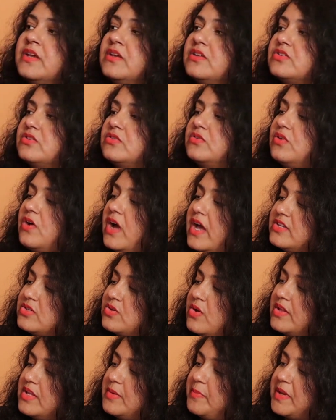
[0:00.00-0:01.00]
So I
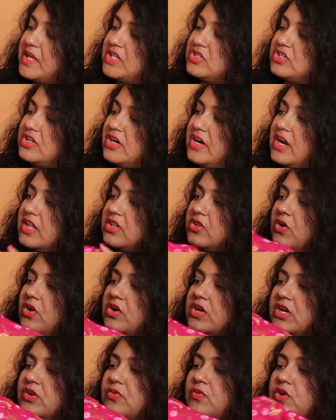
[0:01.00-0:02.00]
saw the picture and I
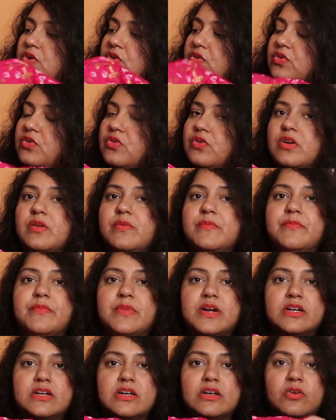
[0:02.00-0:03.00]
thought it would look good,
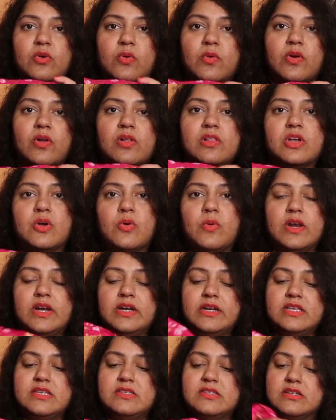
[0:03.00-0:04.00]
but overall the
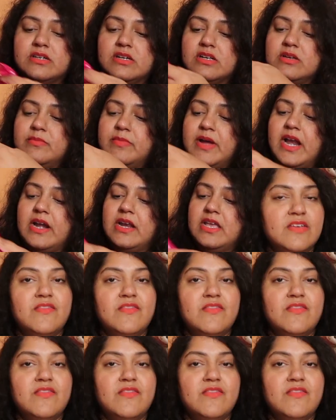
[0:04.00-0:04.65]
quality is really bad.